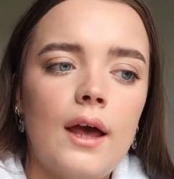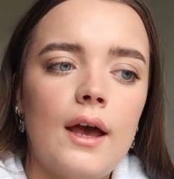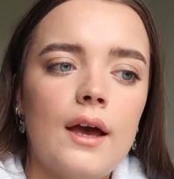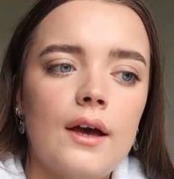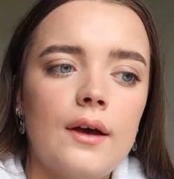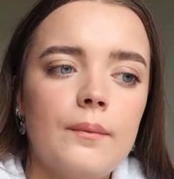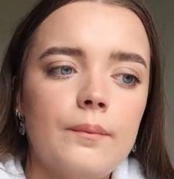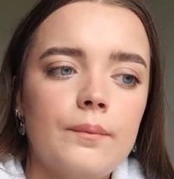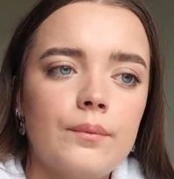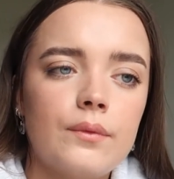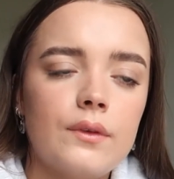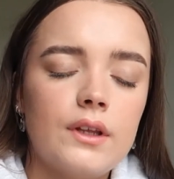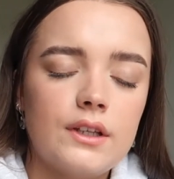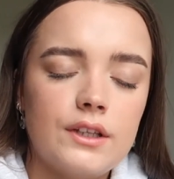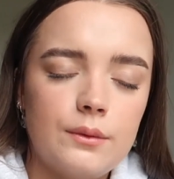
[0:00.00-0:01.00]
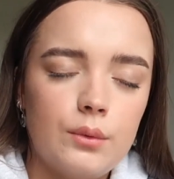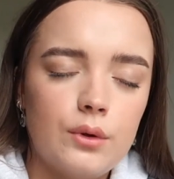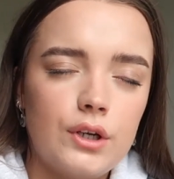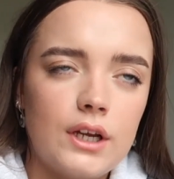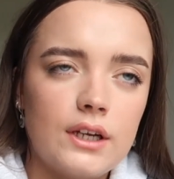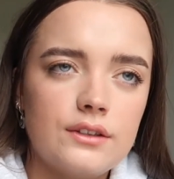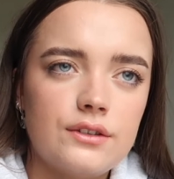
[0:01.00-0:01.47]
I did
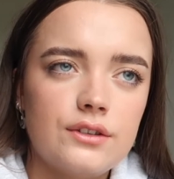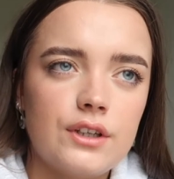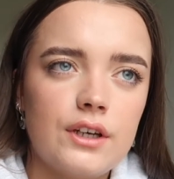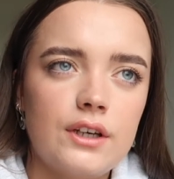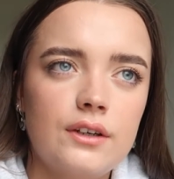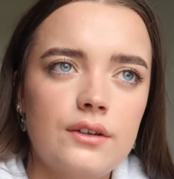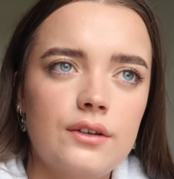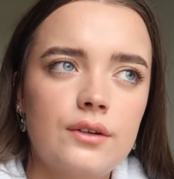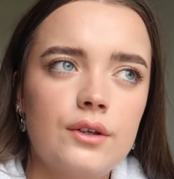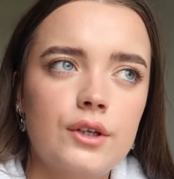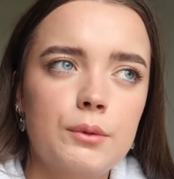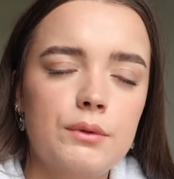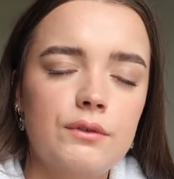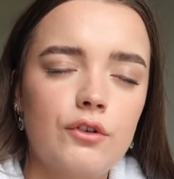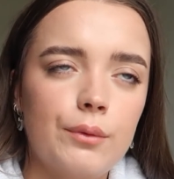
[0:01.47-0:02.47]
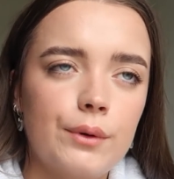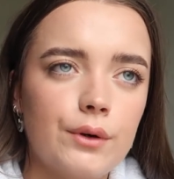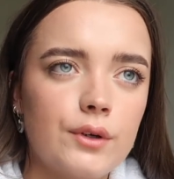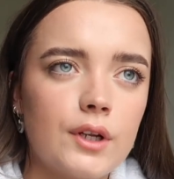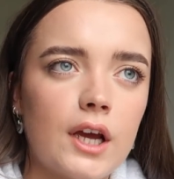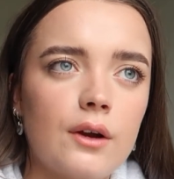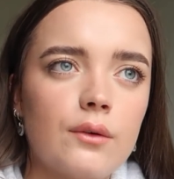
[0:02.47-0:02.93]
one yesterday before we go
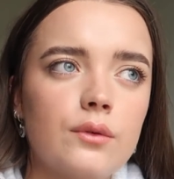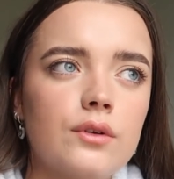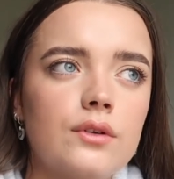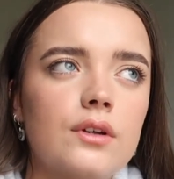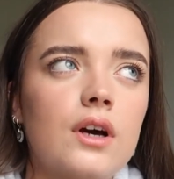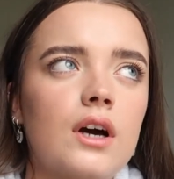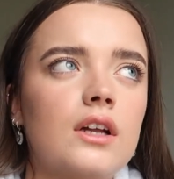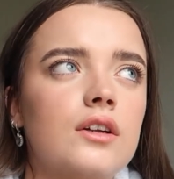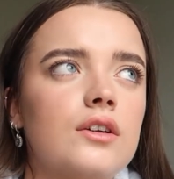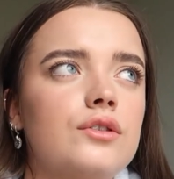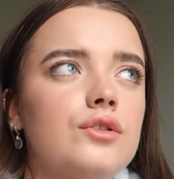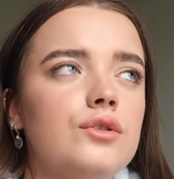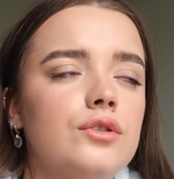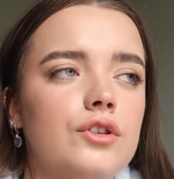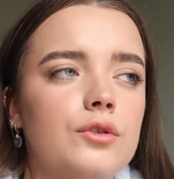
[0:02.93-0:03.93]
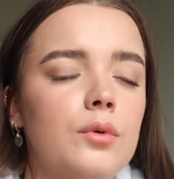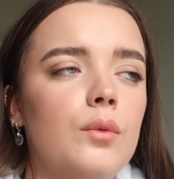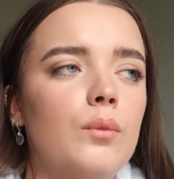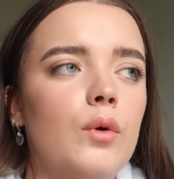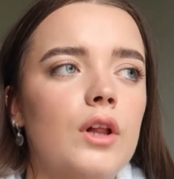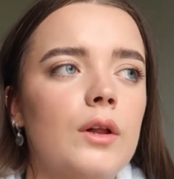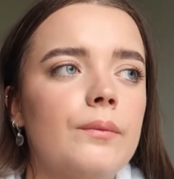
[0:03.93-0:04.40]
down, and I'll do another
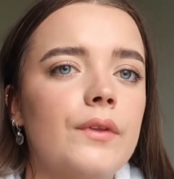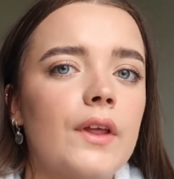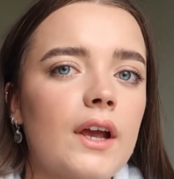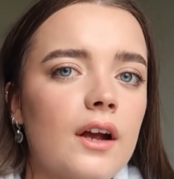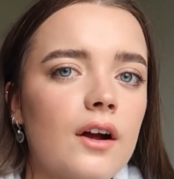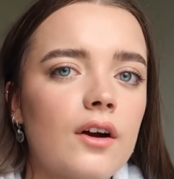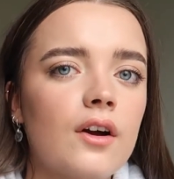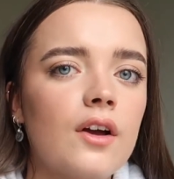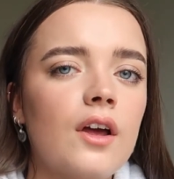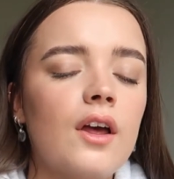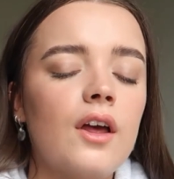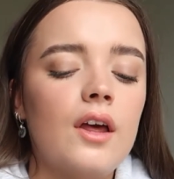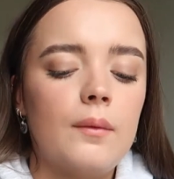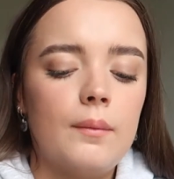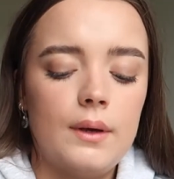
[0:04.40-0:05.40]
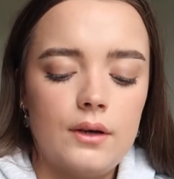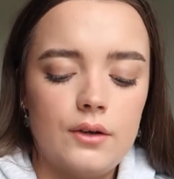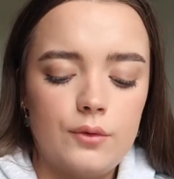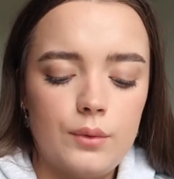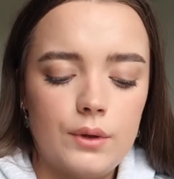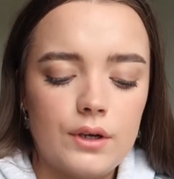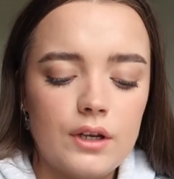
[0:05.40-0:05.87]
one while I'm there
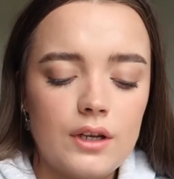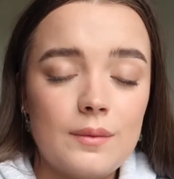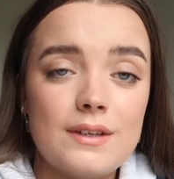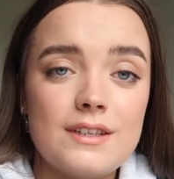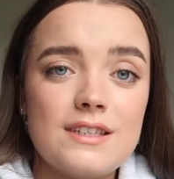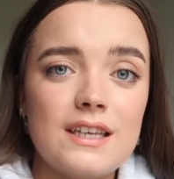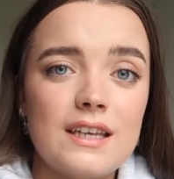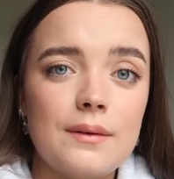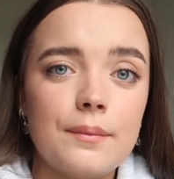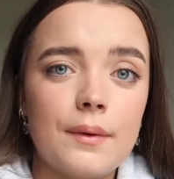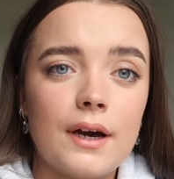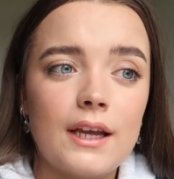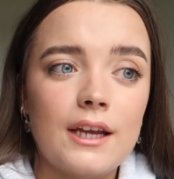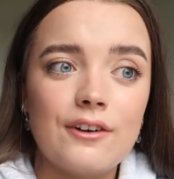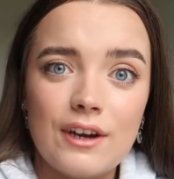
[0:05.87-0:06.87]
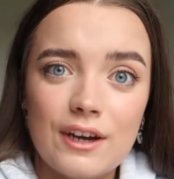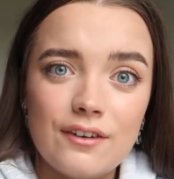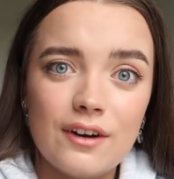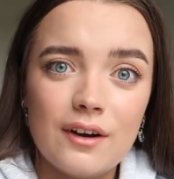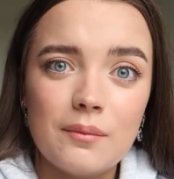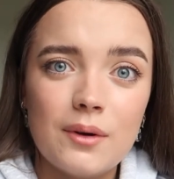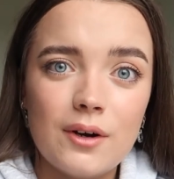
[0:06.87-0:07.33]
because we're gonna be seeing my
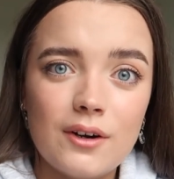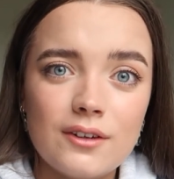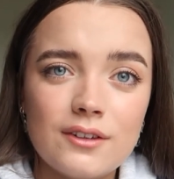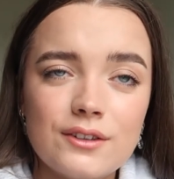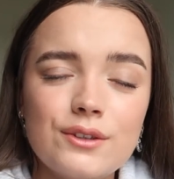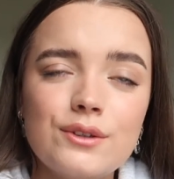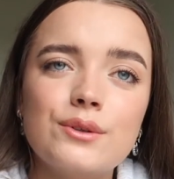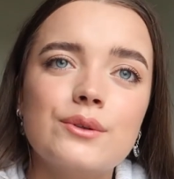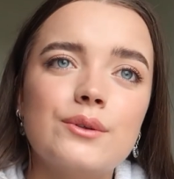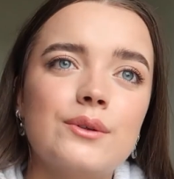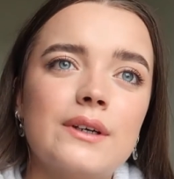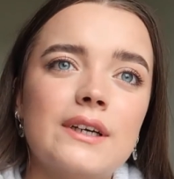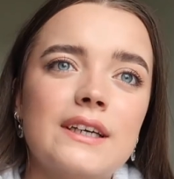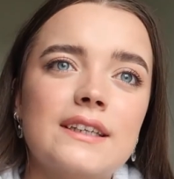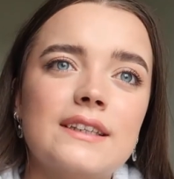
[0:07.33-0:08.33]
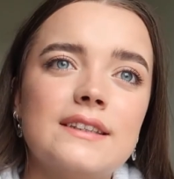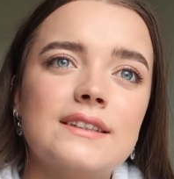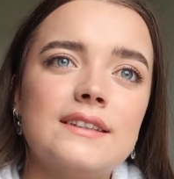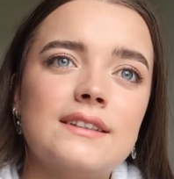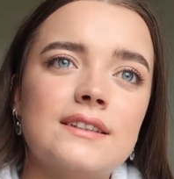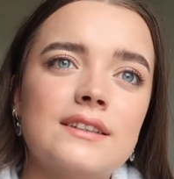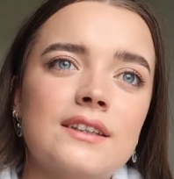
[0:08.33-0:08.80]
great-grandma, who
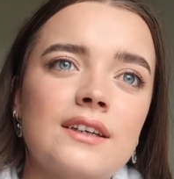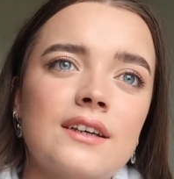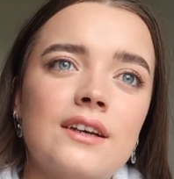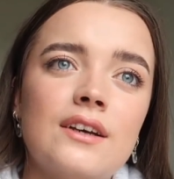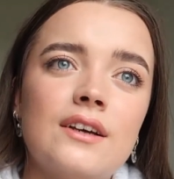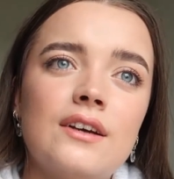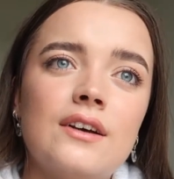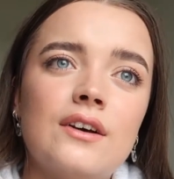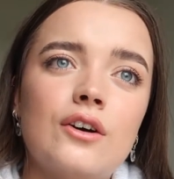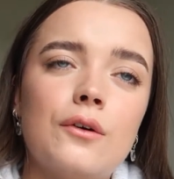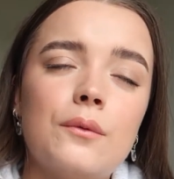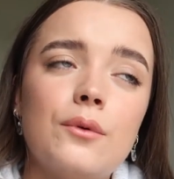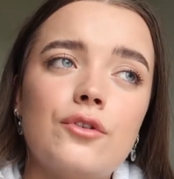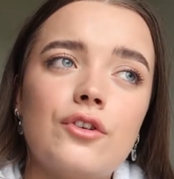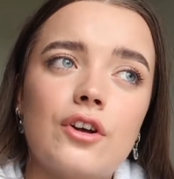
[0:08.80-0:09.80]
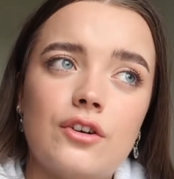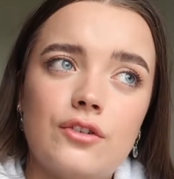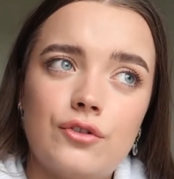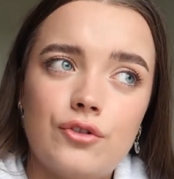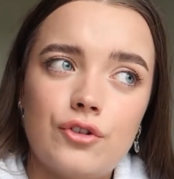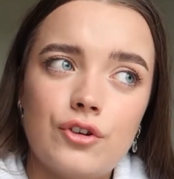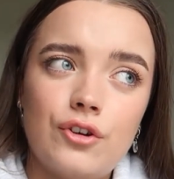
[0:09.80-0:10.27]
is almost
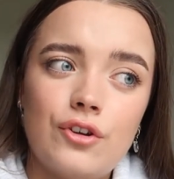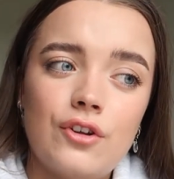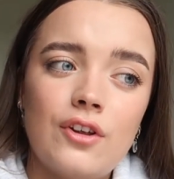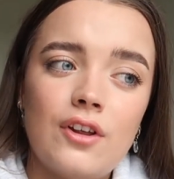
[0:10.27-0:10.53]
100,